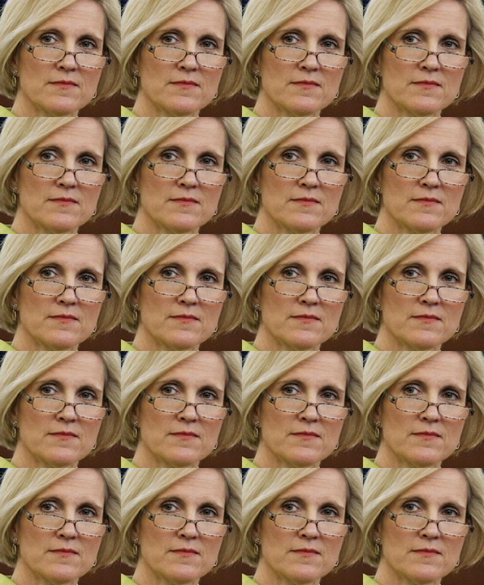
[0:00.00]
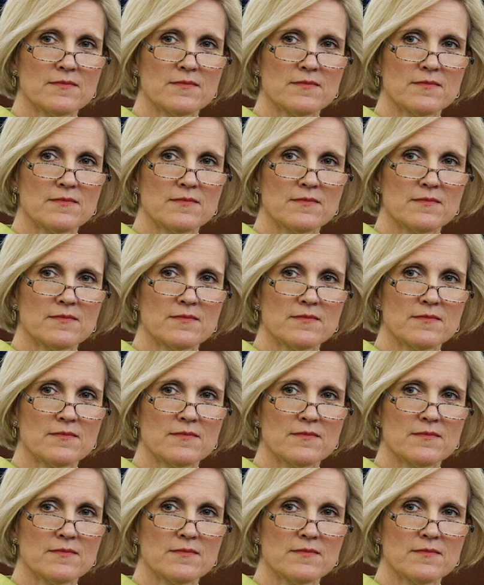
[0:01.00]

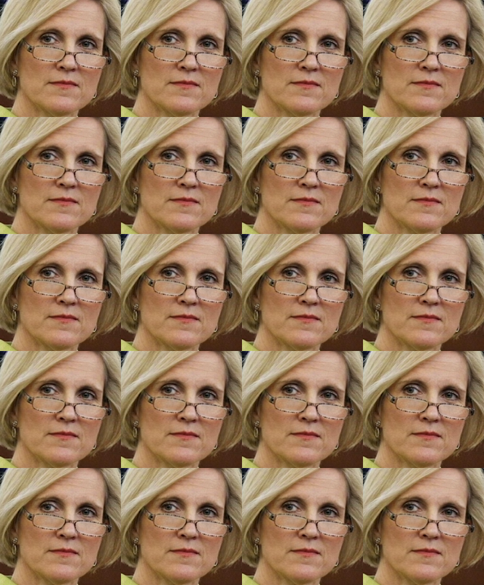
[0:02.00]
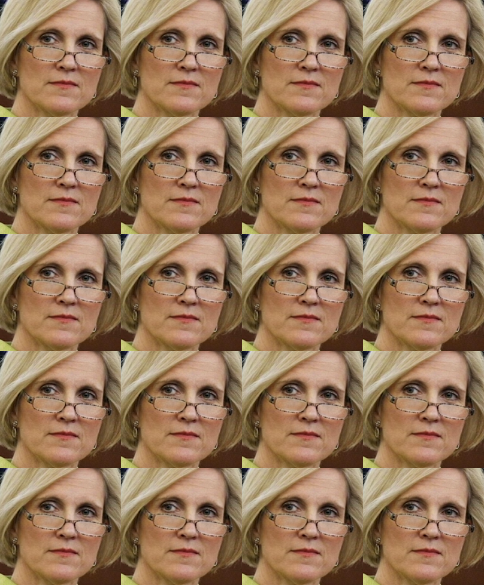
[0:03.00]

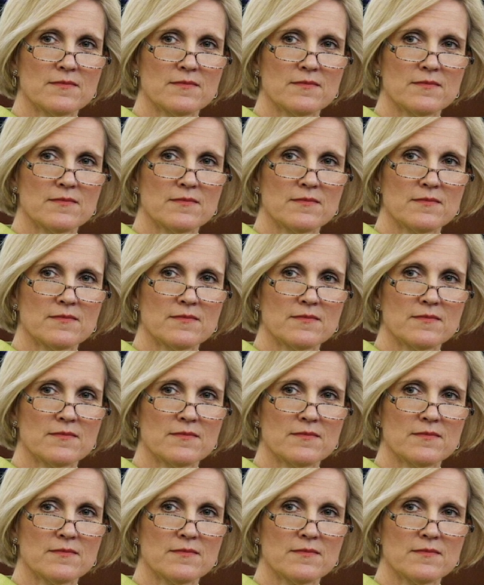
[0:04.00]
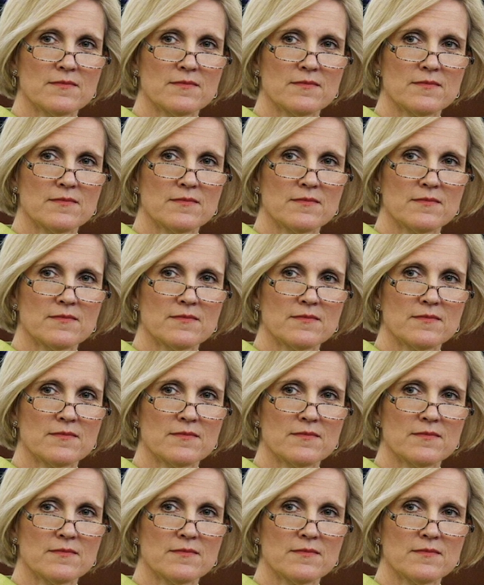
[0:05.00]

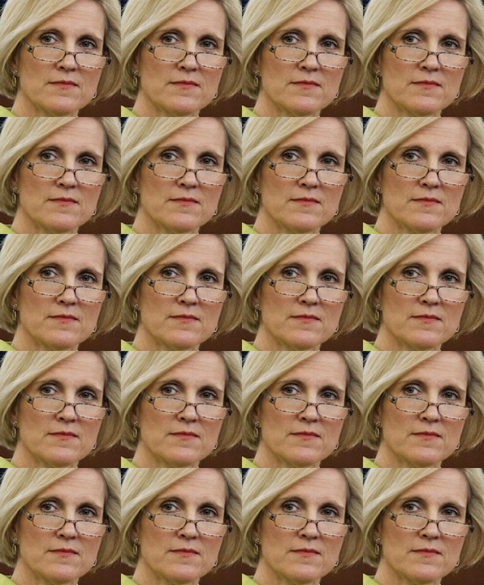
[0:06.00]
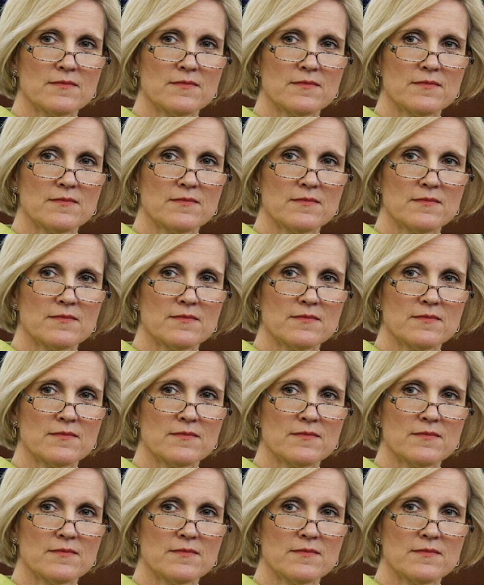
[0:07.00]
(no lip movement)